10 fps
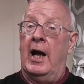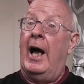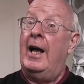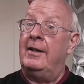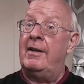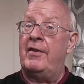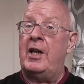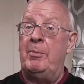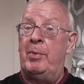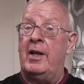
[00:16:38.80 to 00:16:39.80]
and a
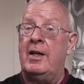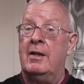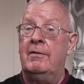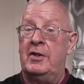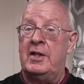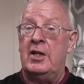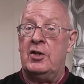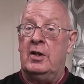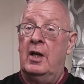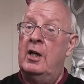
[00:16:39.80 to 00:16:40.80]
very polite
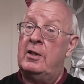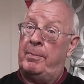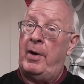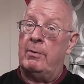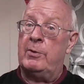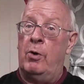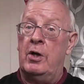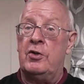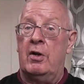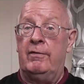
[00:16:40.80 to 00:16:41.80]
invitation to perhaps
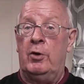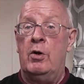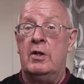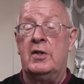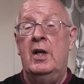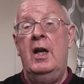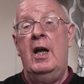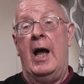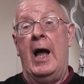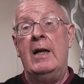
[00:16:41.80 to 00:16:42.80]
watch our vlogs,
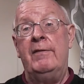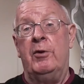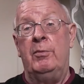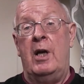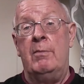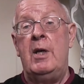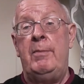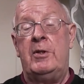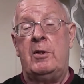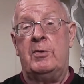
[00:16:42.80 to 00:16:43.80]
and from that
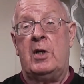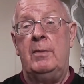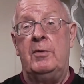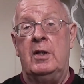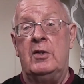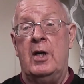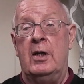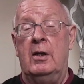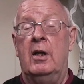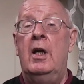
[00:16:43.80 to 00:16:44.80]
maybe subscribe to the
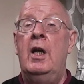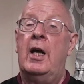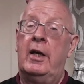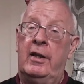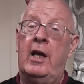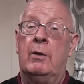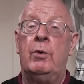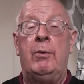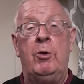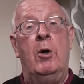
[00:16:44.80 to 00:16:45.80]
channel, and in that
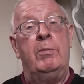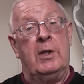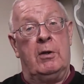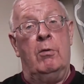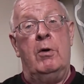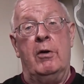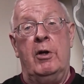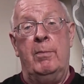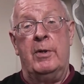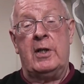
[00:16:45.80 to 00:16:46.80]
way we hope to grow our
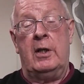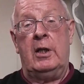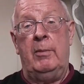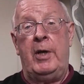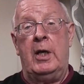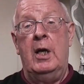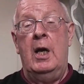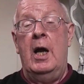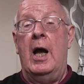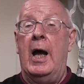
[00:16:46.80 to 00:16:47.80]
numbers a little bit
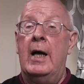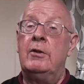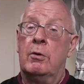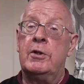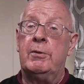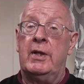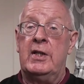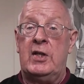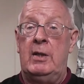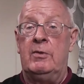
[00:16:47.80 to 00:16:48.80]
and also at the
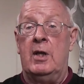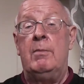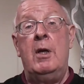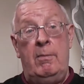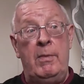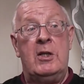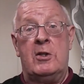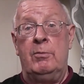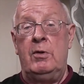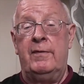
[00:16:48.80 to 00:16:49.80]
same time meet
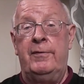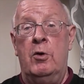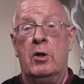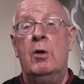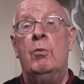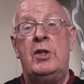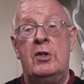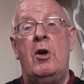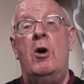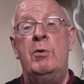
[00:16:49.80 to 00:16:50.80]
some new folk, which
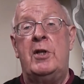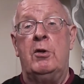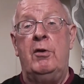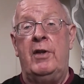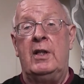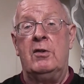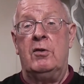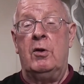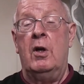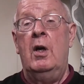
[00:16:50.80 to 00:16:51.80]
is always a good thing to
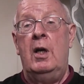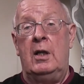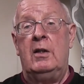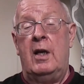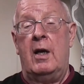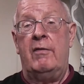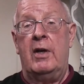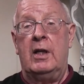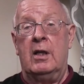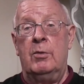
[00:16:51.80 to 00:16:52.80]
do in
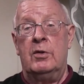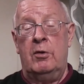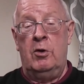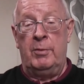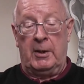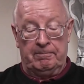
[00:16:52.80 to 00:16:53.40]
caravanning and motorhoming.